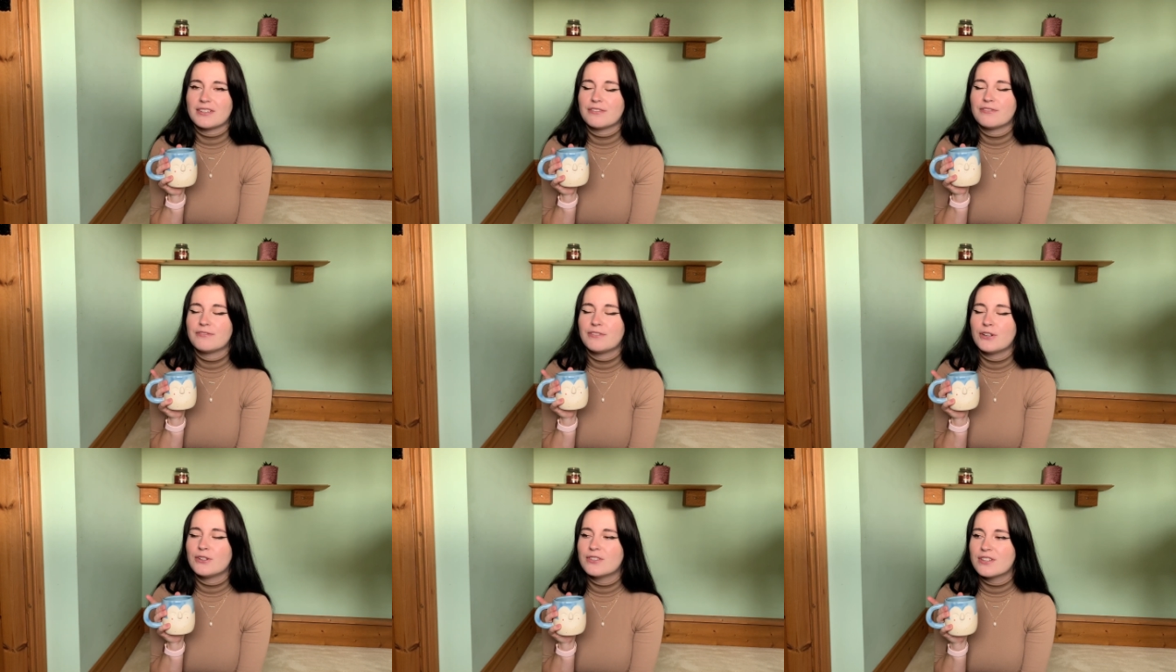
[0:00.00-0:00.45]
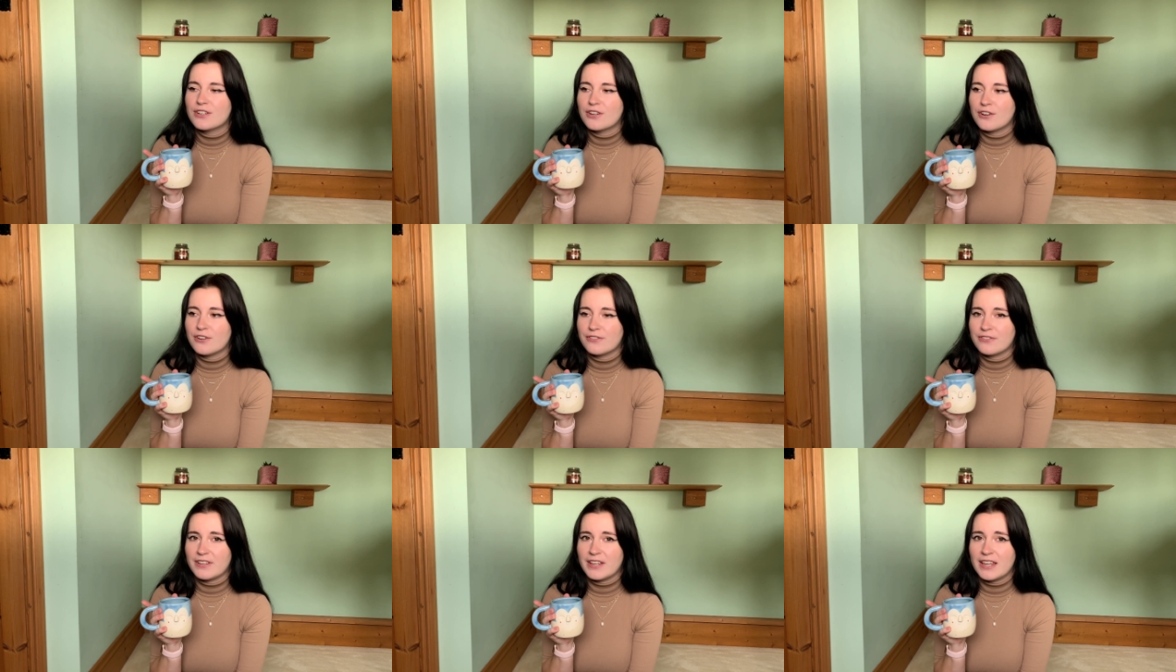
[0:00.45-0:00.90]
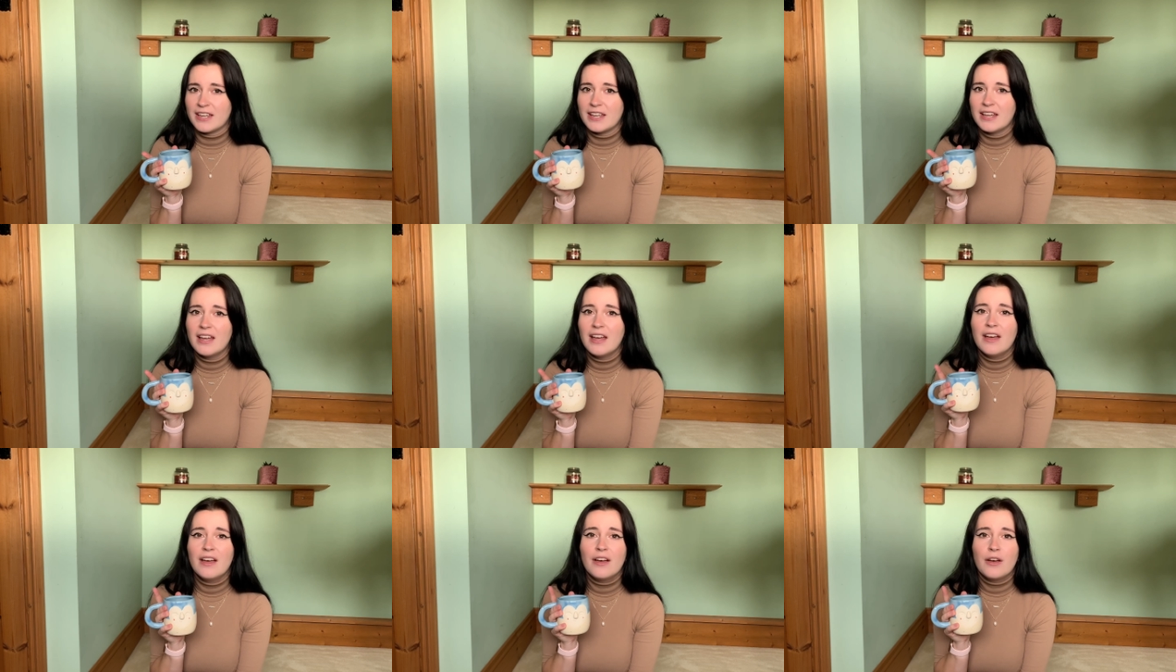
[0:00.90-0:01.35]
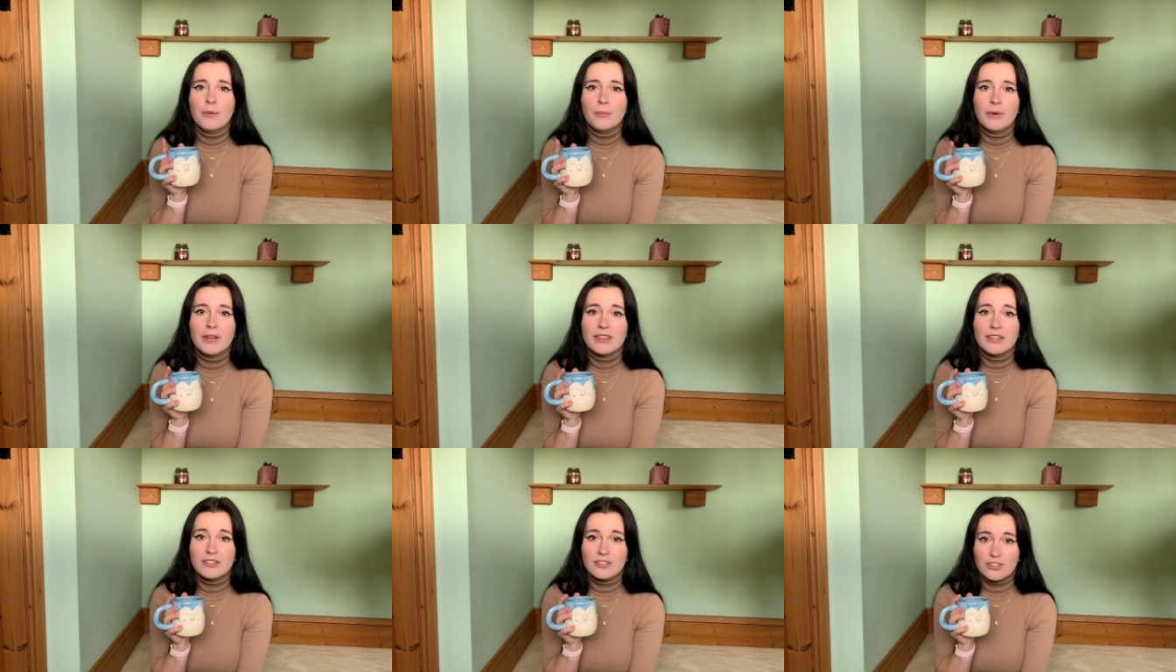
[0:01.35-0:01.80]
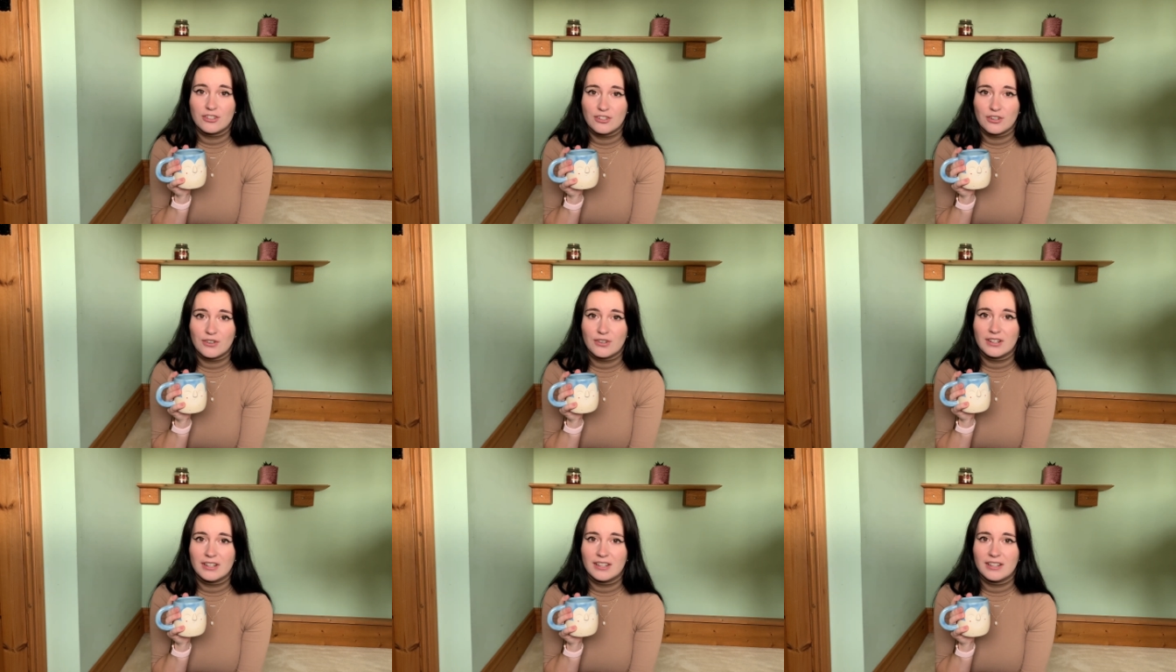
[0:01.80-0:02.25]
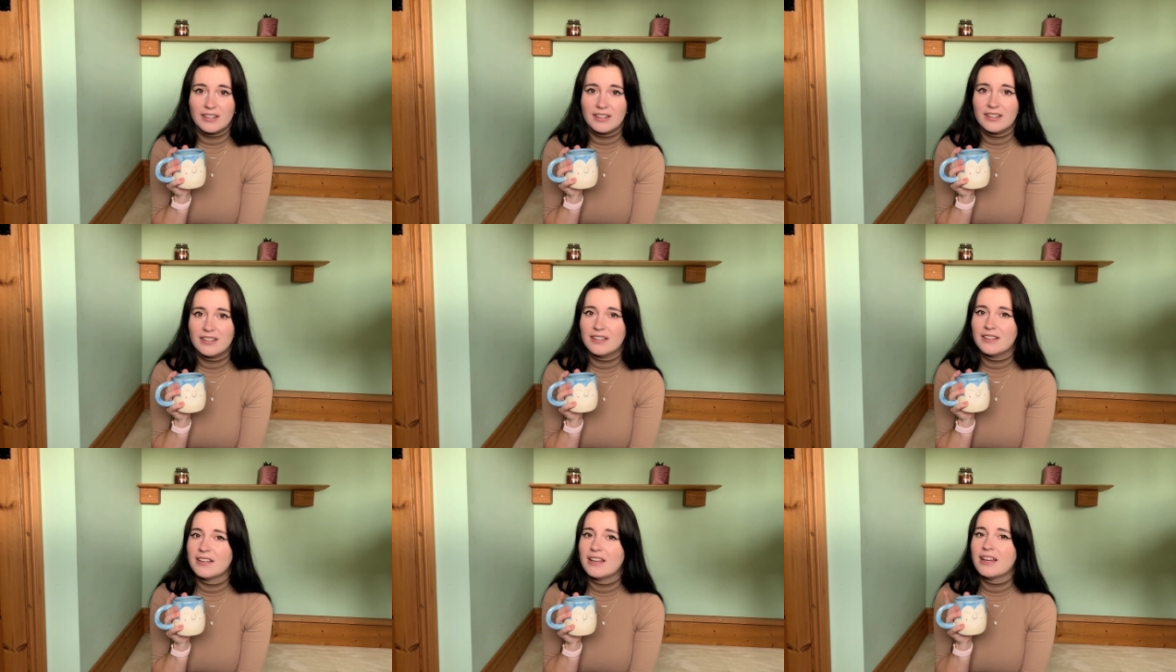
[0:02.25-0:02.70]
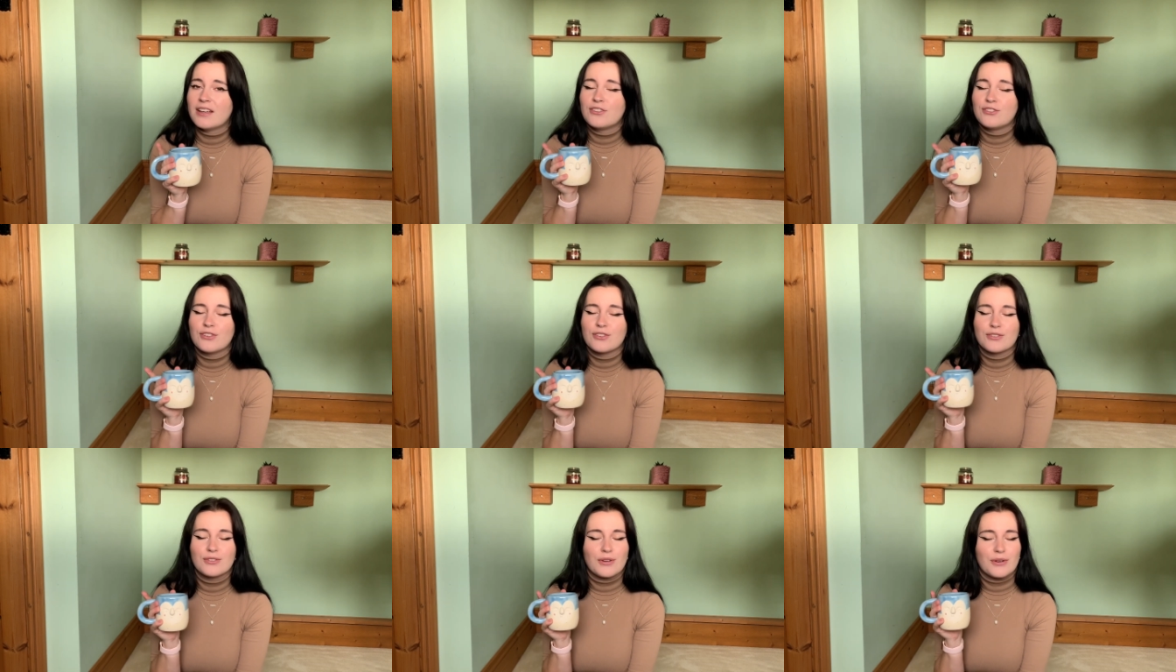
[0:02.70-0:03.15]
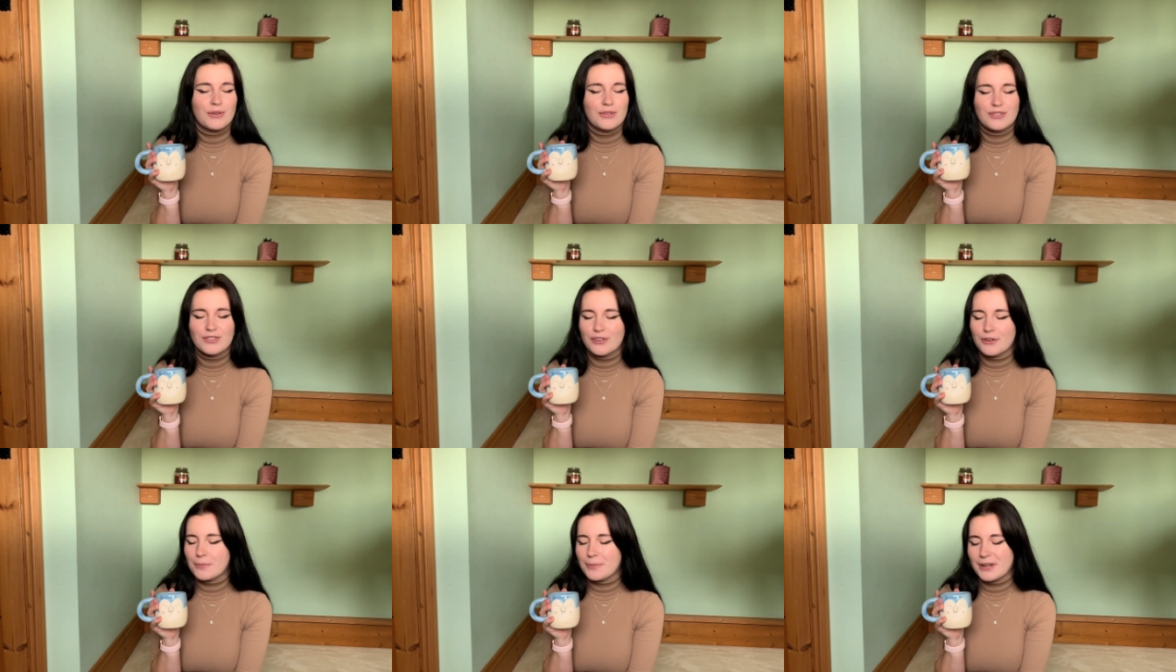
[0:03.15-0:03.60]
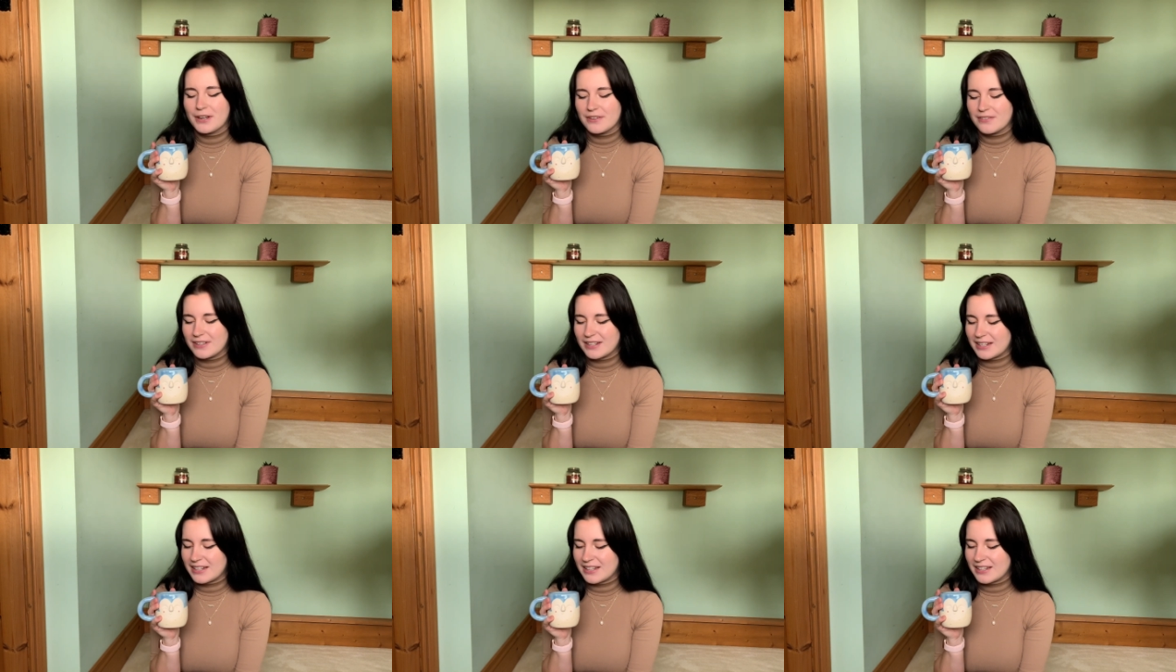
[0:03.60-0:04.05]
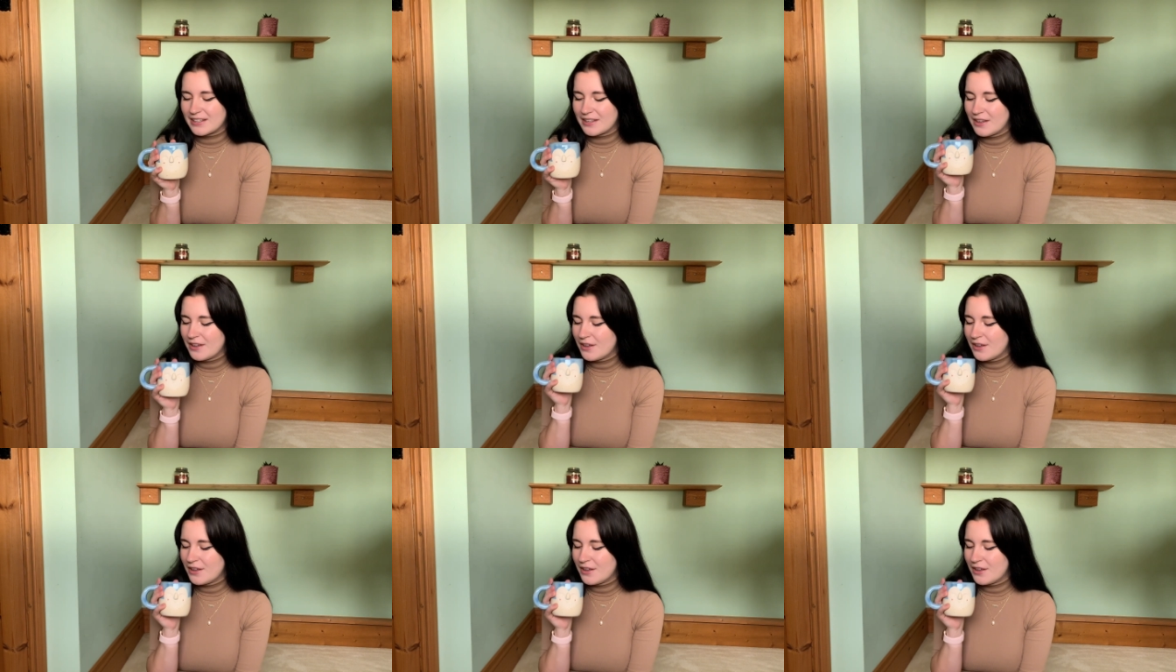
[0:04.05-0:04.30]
Filter coffee with chocolate just goes so perfectly.